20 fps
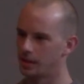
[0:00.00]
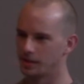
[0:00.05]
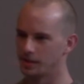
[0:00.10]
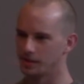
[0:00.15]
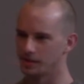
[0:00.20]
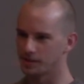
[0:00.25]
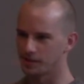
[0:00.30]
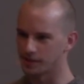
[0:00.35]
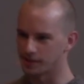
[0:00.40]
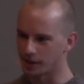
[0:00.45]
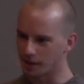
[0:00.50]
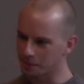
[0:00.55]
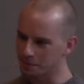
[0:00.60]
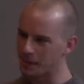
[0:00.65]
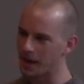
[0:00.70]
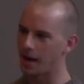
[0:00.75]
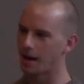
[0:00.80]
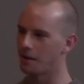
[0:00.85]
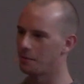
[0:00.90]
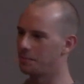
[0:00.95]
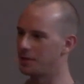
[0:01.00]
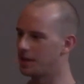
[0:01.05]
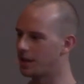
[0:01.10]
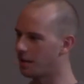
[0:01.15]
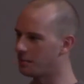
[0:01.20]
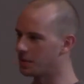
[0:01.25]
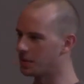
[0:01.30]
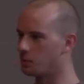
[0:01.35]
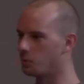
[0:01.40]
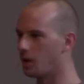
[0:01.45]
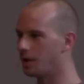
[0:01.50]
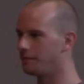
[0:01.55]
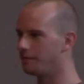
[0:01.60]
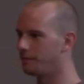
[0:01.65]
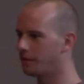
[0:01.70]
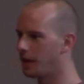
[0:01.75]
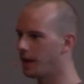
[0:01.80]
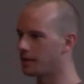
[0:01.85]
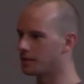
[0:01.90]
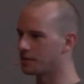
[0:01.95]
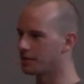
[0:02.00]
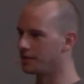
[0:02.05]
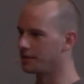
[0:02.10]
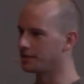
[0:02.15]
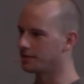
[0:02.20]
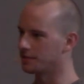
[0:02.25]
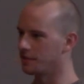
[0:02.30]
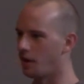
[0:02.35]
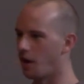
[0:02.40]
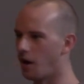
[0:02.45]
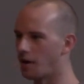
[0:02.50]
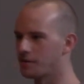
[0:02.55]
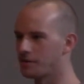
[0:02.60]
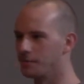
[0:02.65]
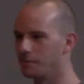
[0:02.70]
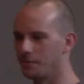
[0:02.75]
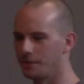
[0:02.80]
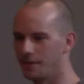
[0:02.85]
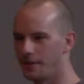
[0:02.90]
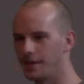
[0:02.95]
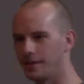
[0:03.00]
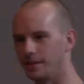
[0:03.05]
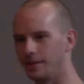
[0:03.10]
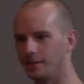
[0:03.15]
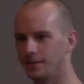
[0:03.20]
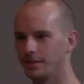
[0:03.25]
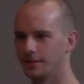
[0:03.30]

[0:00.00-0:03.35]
somehow becoming one flesh, and it's an awesome thing.